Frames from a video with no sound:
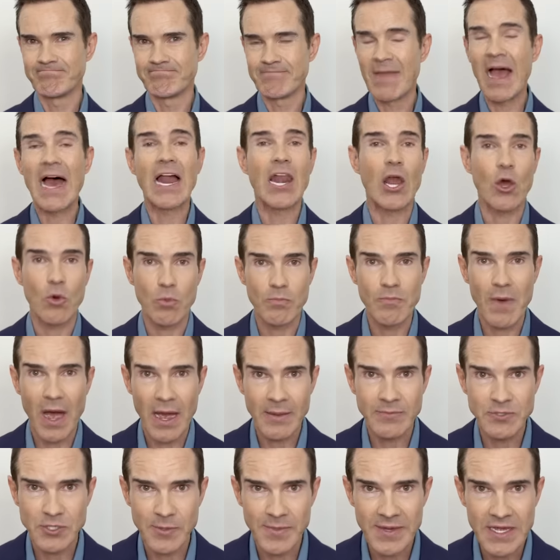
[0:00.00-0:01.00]
Hello,
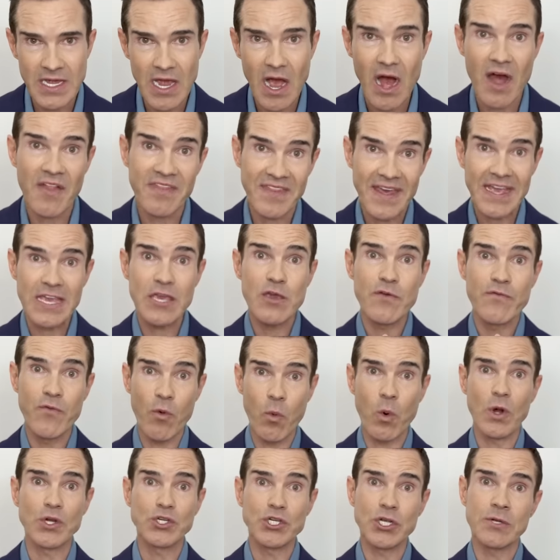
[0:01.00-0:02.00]
I'm Jimmy Carr. Thank you for
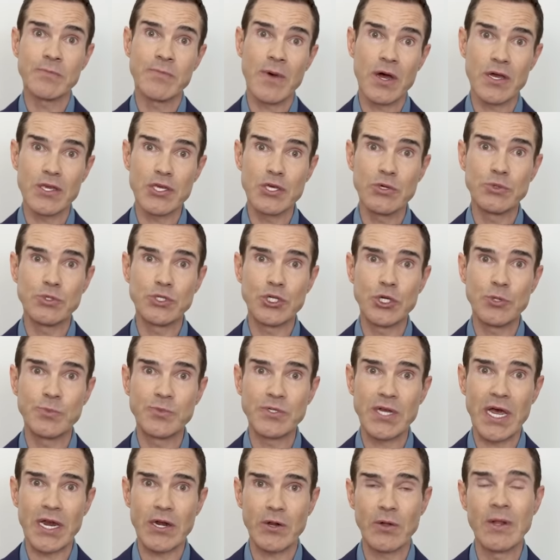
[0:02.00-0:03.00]
watching my YouTube
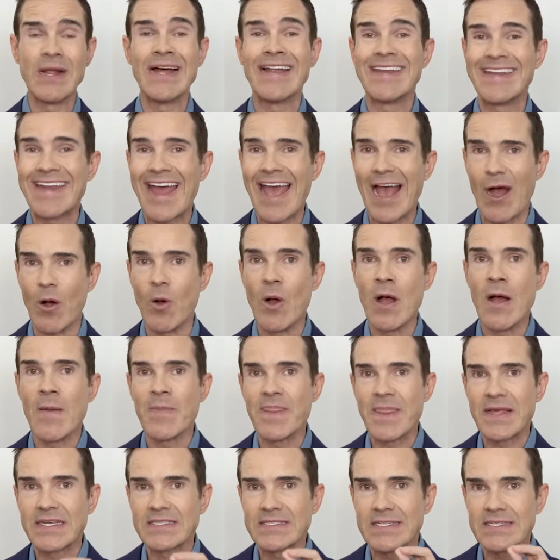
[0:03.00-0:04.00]
channel. Now,
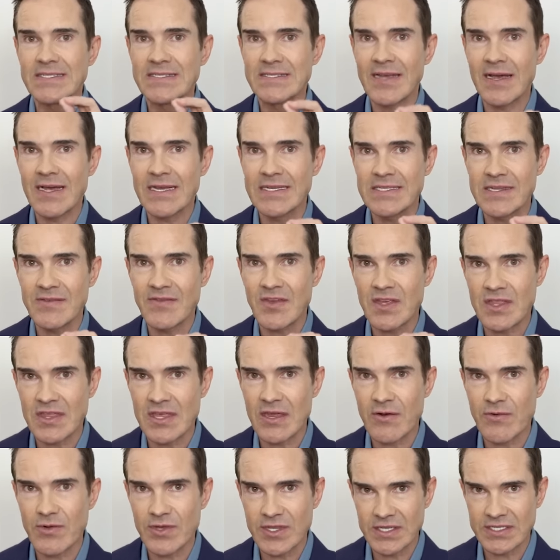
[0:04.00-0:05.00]
there's a scientific
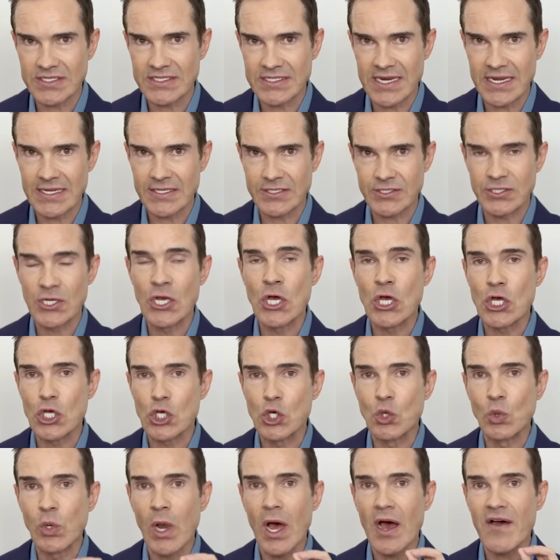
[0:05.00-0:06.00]
theory that states
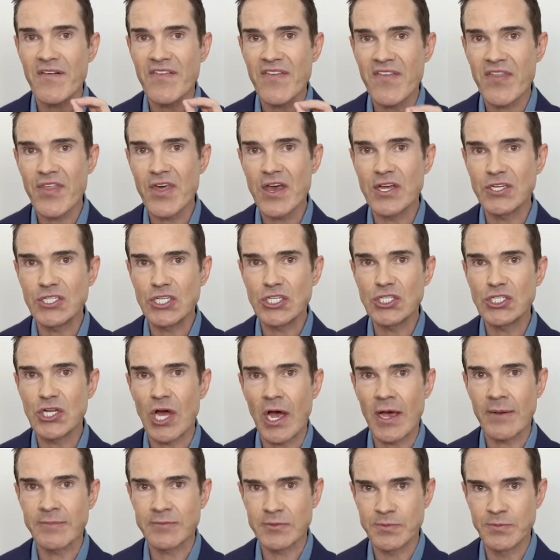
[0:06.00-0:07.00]
you laugh 30
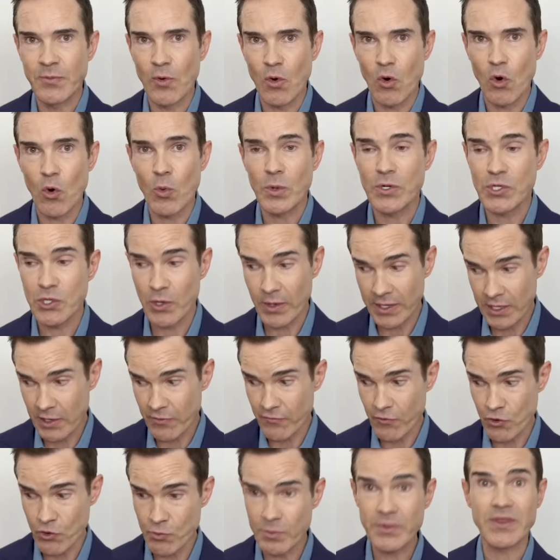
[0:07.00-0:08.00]
times more when you're in a
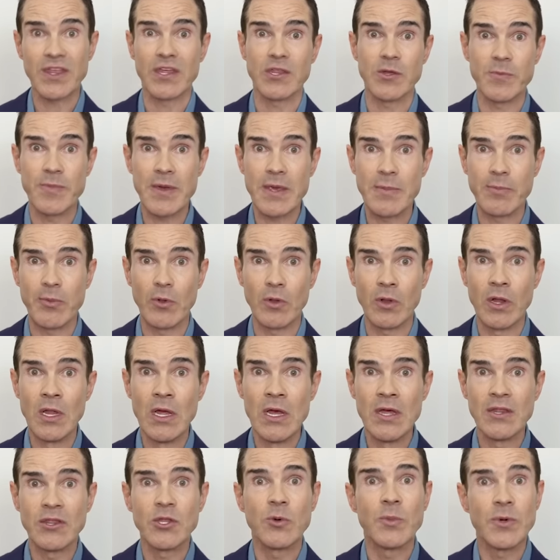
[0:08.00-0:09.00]
room with other people
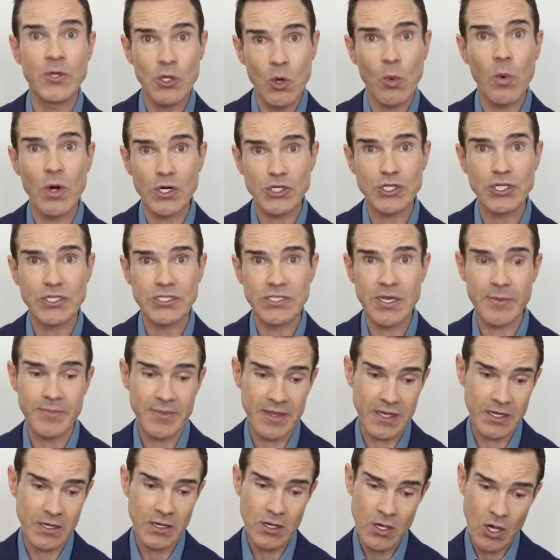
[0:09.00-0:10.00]
than when you're watching
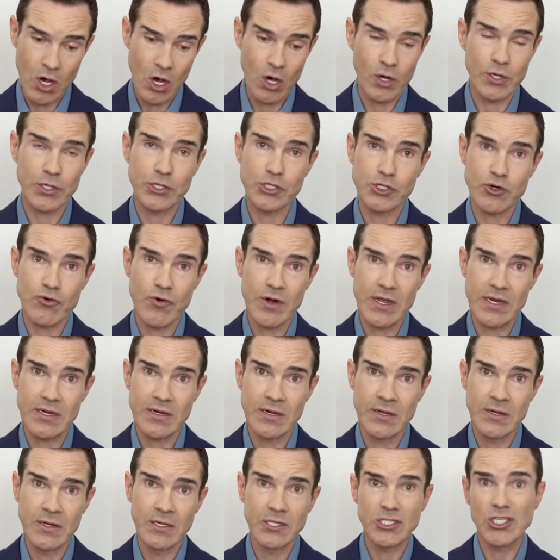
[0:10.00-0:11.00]
something on a screen.
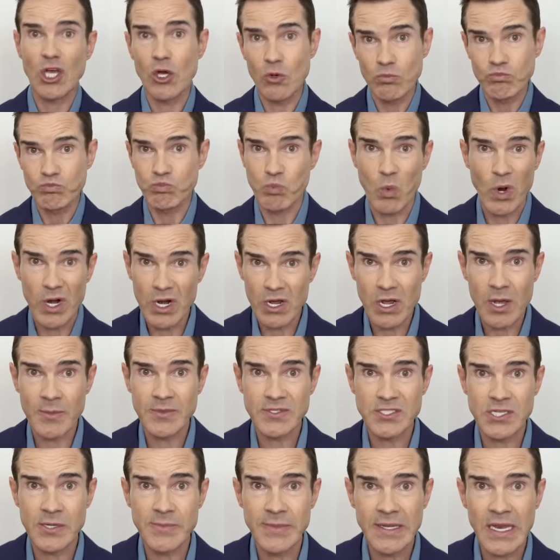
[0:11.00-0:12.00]
So why not come and
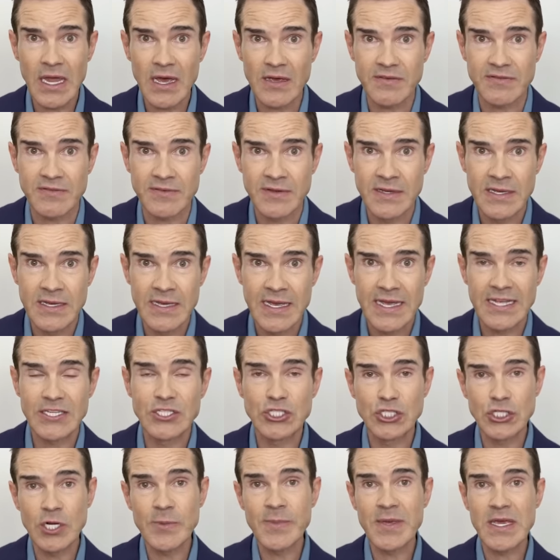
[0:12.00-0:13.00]
see me live? It's
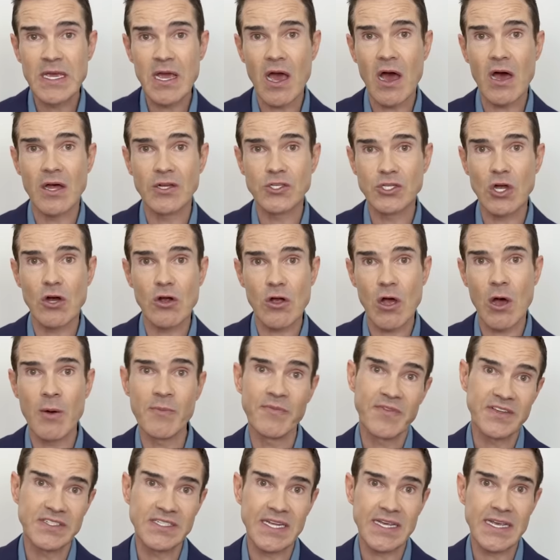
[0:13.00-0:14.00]
jimmycarr.com
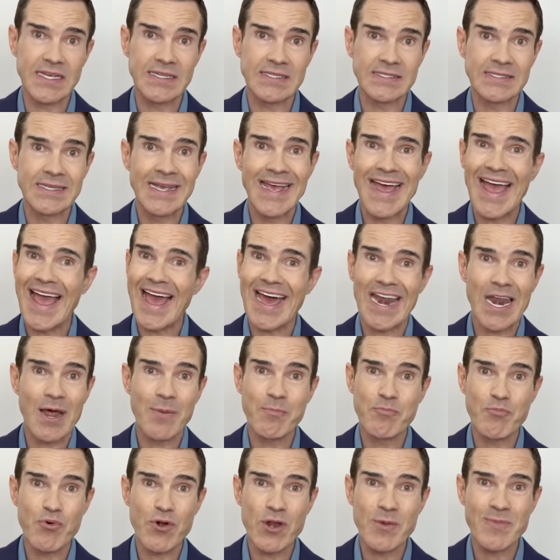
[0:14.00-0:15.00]
for tickets, and I'm
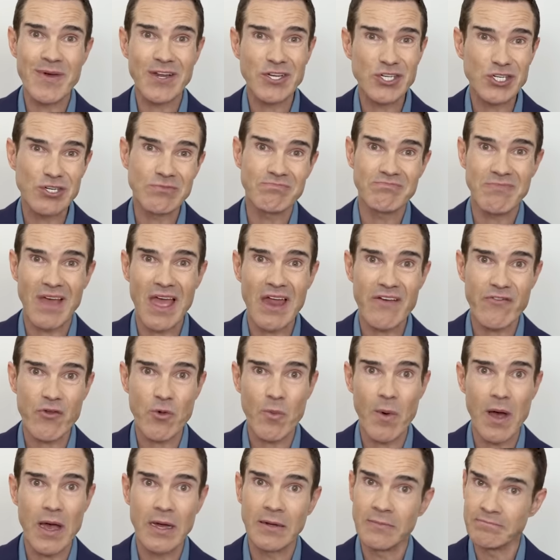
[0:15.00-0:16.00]
pretty much
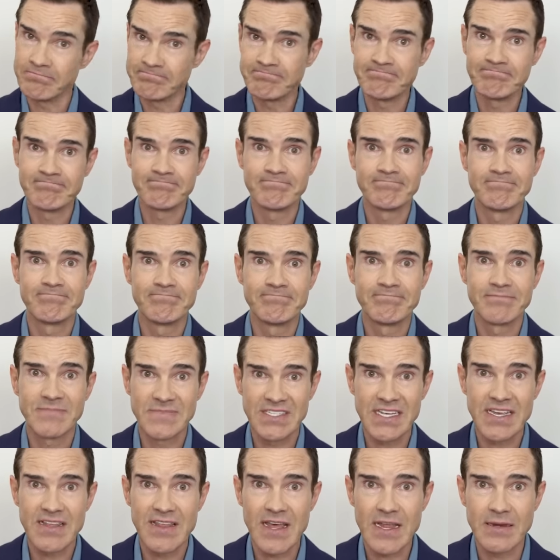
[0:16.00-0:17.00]
everywhere. See
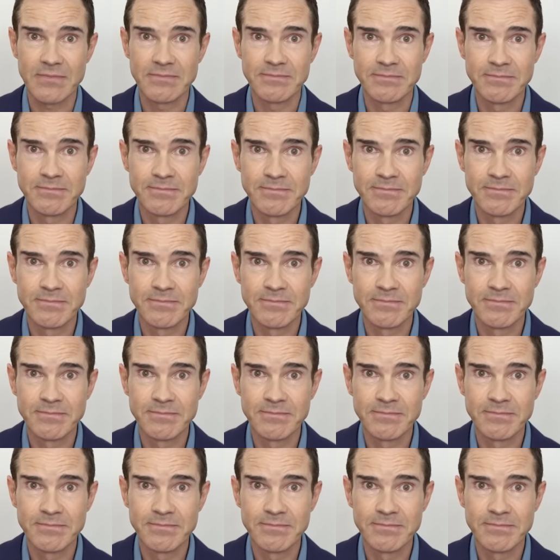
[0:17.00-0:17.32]
you then.